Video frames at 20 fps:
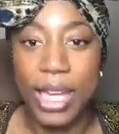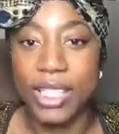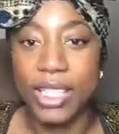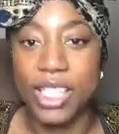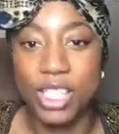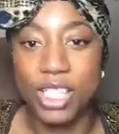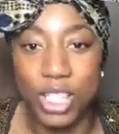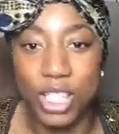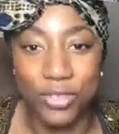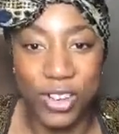
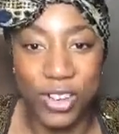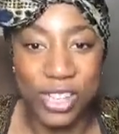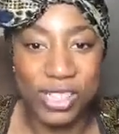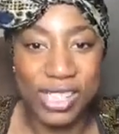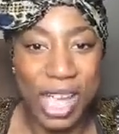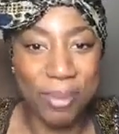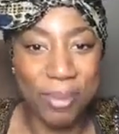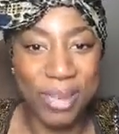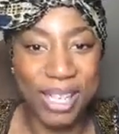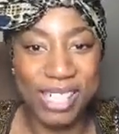This is your
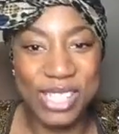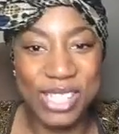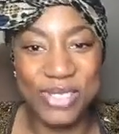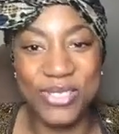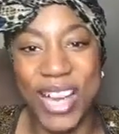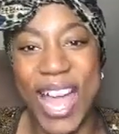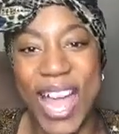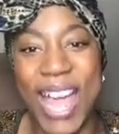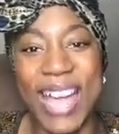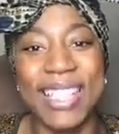first time here as
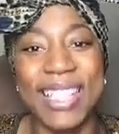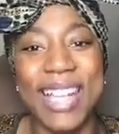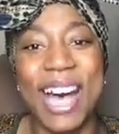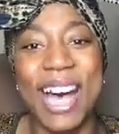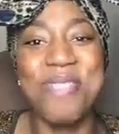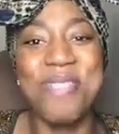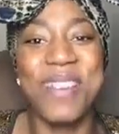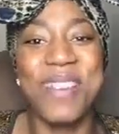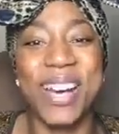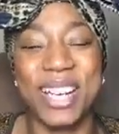well.
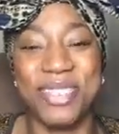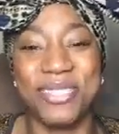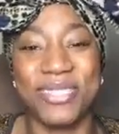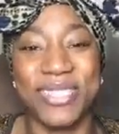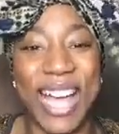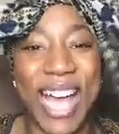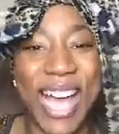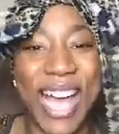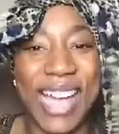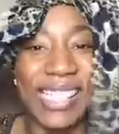Hello,
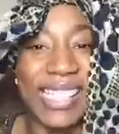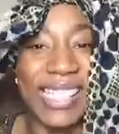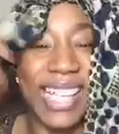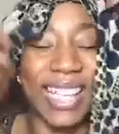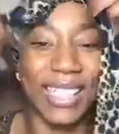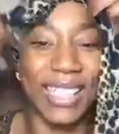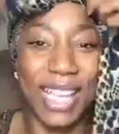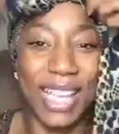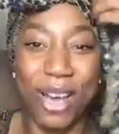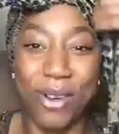butterflies.
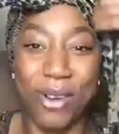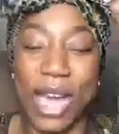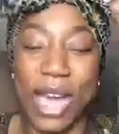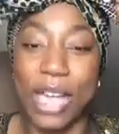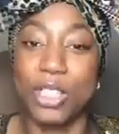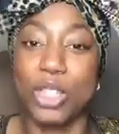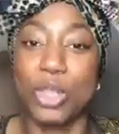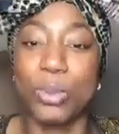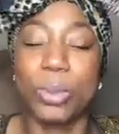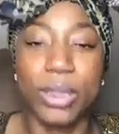Hello, and I
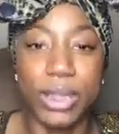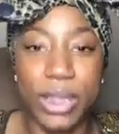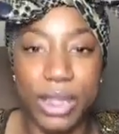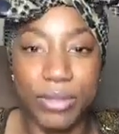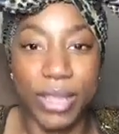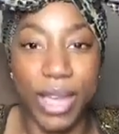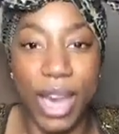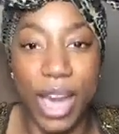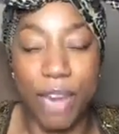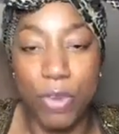do
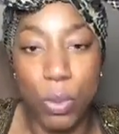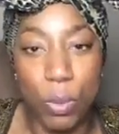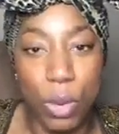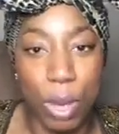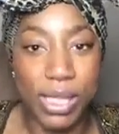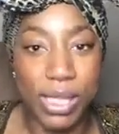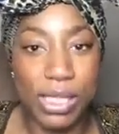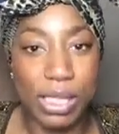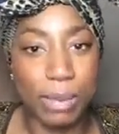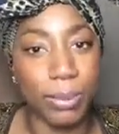believe that every
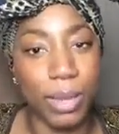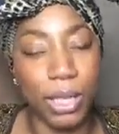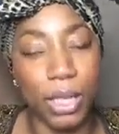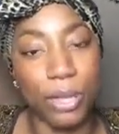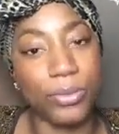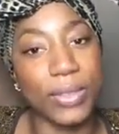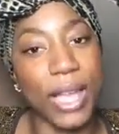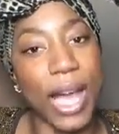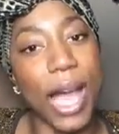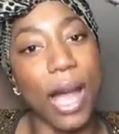woman is a
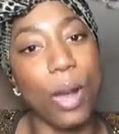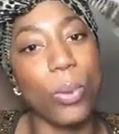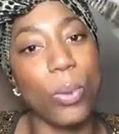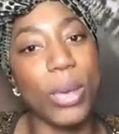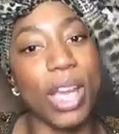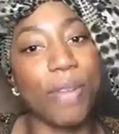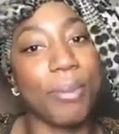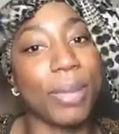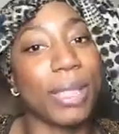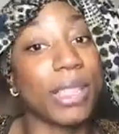butterfly.
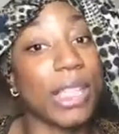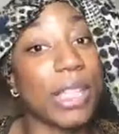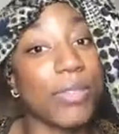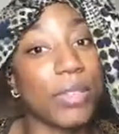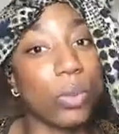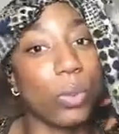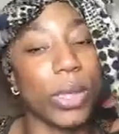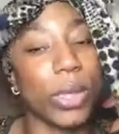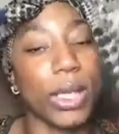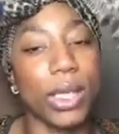We have been
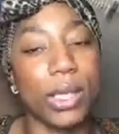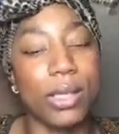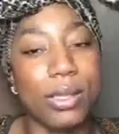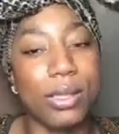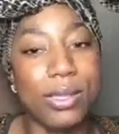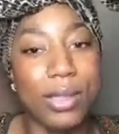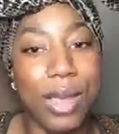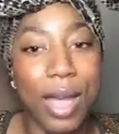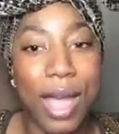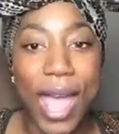given
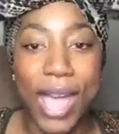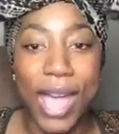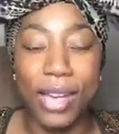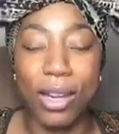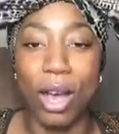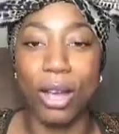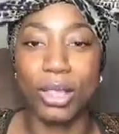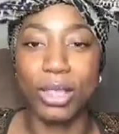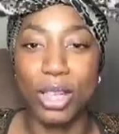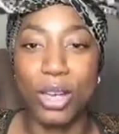wings, and
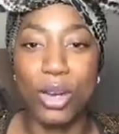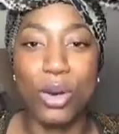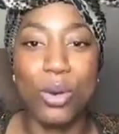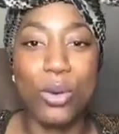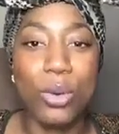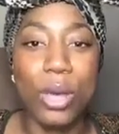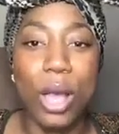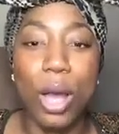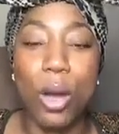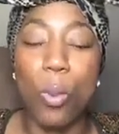
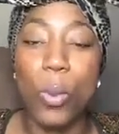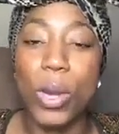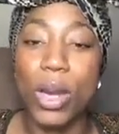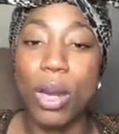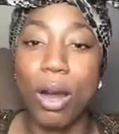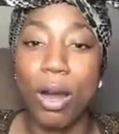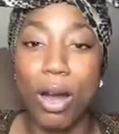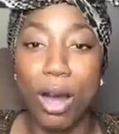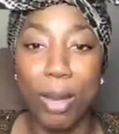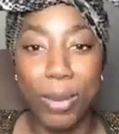although we
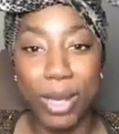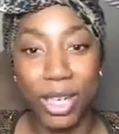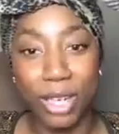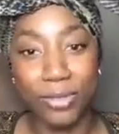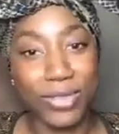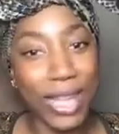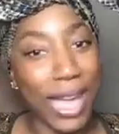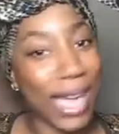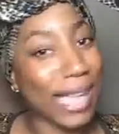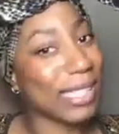are all
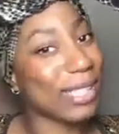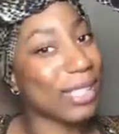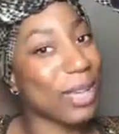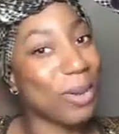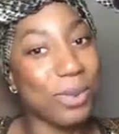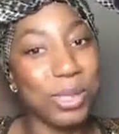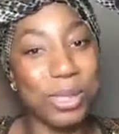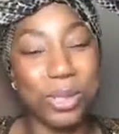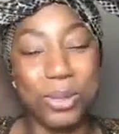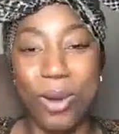butterflies,
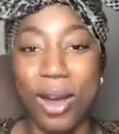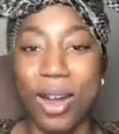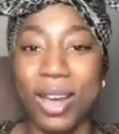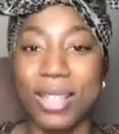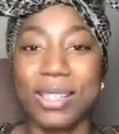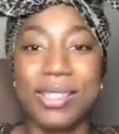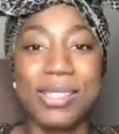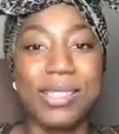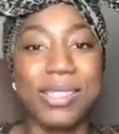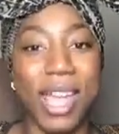no two
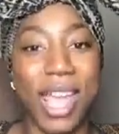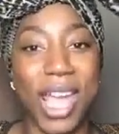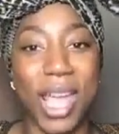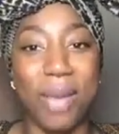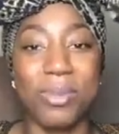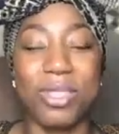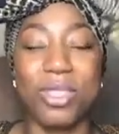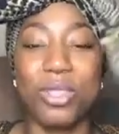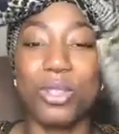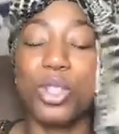are the
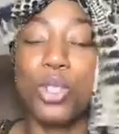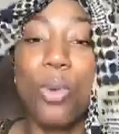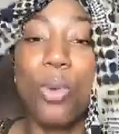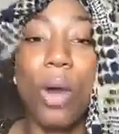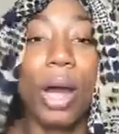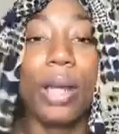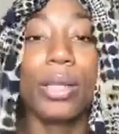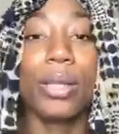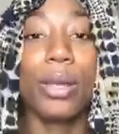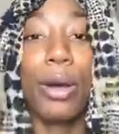same. So you
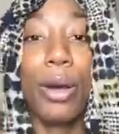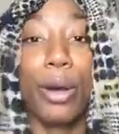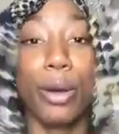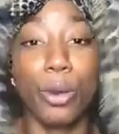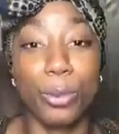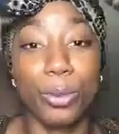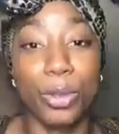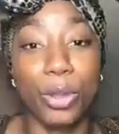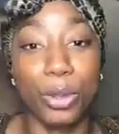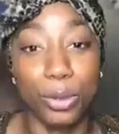are your
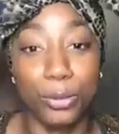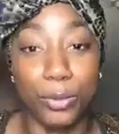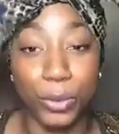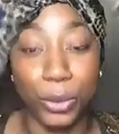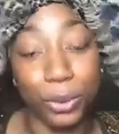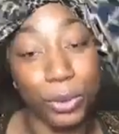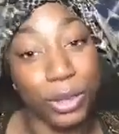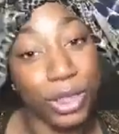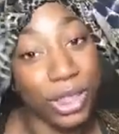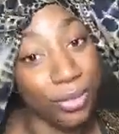own
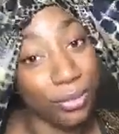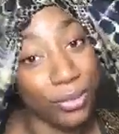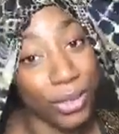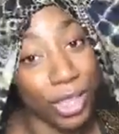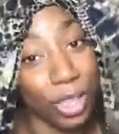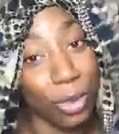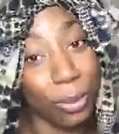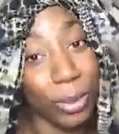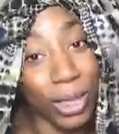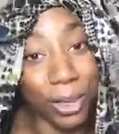beautiful. You
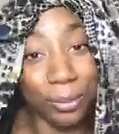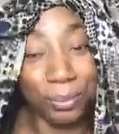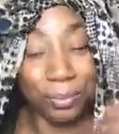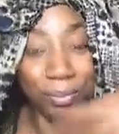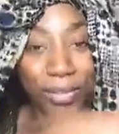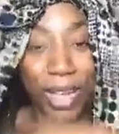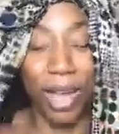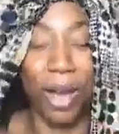feel me?